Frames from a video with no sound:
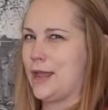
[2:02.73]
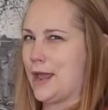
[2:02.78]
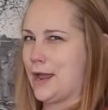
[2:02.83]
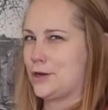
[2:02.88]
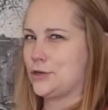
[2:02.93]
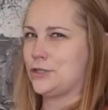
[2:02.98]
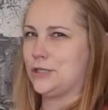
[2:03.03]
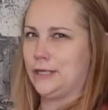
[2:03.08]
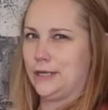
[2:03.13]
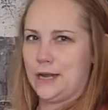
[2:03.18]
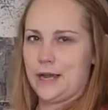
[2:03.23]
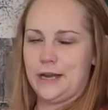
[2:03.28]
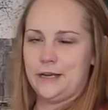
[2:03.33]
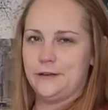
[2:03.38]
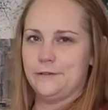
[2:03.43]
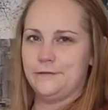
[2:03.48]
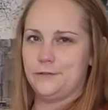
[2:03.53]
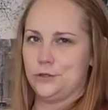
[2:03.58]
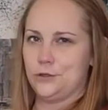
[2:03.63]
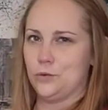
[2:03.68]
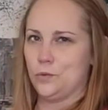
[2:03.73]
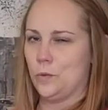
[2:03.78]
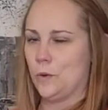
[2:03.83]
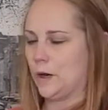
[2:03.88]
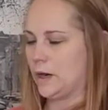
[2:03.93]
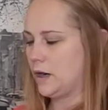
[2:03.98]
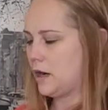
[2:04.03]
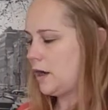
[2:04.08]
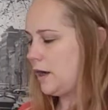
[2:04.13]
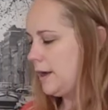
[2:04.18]
actually kind of do
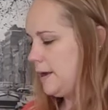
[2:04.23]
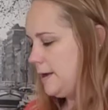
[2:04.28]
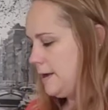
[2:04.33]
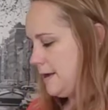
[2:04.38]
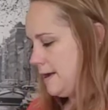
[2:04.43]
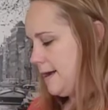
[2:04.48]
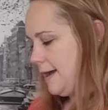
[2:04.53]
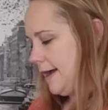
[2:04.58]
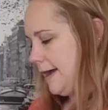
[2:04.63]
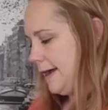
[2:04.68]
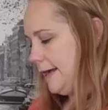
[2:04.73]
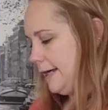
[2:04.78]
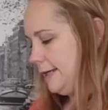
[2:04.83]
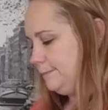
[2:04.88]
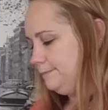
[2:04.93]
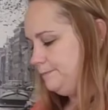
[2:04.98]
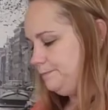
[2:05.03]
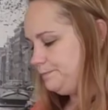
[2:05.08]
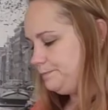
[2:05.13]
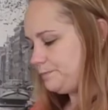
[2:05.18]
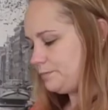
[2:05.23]
work. Um,